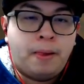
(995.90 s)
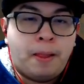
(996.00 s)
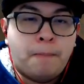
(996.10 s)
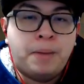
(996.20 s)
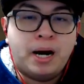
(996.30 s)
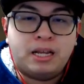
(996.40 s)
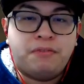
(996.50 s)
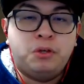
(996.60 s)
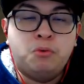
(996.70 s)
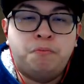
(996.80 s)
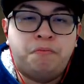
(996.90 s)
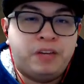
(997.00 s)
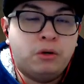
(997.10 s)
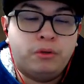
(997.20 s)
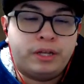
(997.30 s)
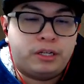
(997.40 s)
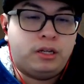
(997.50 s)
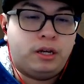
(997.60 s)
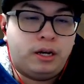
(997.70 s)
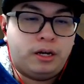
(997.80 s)
But if you feel that
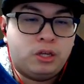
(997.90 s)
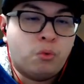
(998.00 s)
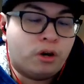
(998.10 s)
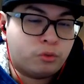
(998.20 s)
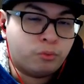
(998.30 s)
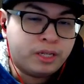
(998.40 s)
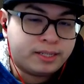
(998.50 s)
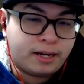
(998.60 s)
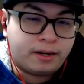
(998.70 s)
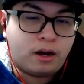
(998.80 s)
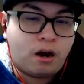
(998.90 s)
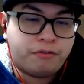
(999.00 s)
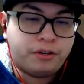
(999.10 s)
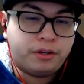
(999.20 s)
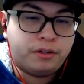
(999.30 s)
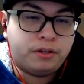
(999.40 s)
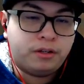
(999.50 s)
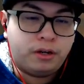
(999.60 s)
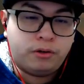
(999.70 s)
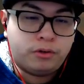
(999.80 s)
you want to reset it often, you
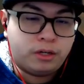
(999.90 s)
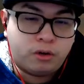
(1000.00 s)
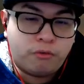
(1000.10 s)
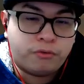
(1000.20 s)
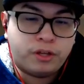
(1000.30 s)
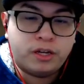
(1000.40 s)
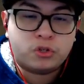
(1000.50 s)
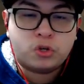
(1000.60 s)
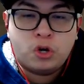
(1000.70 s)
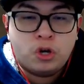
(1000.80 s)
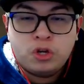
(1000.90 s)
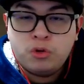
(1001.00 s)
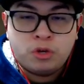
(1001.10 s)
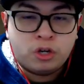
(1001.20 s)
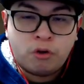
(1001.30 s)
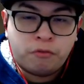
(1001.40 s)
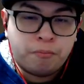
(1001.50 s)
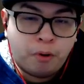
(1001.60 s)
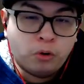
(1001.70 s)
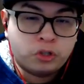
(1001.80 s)
know, you can go for this. You can go for
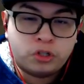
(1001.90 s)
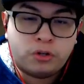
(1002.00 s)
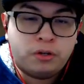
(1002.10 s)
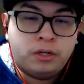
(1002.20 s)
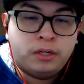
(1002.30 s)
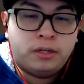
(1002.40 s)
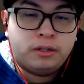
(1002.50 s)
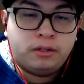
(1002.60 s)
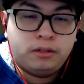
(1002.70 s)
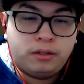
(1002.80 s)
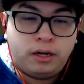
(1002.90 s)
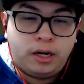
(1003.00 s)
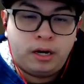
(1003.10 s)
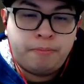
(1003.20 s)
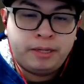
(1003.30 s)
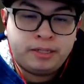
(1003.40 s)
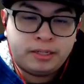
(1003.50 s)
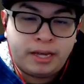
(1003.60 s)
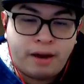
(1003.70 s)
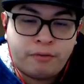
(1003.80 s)
Bolster.
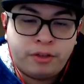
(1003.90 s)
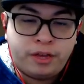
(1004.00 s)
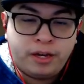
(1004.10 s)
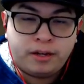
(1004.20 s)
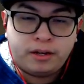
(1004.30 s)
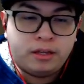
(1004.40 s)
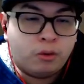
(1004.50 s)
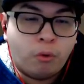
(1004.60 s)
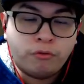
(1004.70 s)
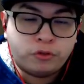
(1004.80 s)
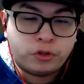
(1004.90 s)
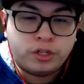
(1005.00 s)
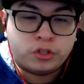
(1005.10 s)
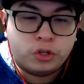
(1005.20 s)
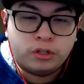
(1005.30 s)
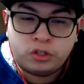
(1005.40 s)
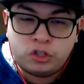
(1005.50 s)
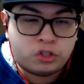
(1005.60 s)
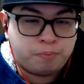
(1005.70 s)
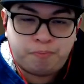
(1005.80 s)
Basically everything in the wolf tree is good. So
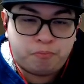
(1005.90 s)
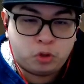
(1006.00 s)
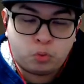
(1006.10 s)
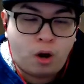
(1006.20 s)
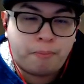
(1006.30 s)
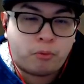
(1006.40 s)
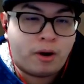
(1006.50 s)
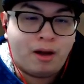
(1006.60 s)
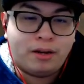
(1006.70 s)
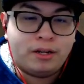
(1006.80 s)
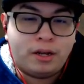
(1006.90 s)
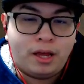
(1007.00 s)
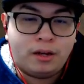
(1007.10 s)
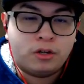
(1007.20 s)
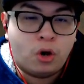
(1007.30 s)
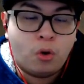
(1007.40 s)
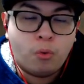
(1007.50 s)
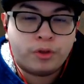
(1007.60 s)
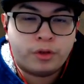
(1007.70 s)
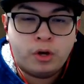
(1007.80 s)
just swap around and go
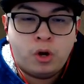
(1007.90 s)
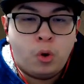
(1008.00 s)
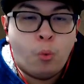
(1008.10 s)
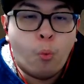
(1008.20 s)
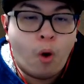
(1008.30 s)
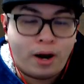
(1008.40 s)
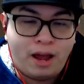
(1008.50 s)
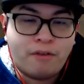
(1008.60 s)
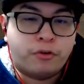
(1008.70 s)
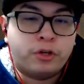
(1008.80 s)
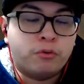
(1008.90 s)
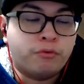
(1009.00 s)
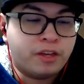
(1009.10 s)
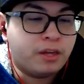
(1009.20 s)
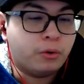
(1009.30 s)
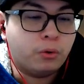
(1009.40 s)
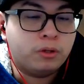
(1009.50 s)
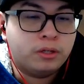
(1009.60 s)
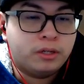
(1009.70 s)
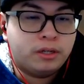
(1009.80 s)
with whatever you feel
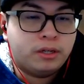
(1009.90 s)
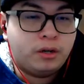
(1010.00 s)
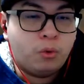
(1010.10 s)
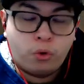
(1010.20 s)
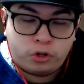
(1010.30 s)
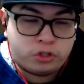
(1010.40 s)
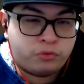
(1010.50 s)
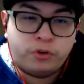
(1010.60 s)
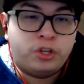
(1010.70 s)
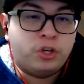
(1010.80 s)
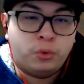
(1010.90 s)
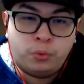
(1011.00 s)
works for you.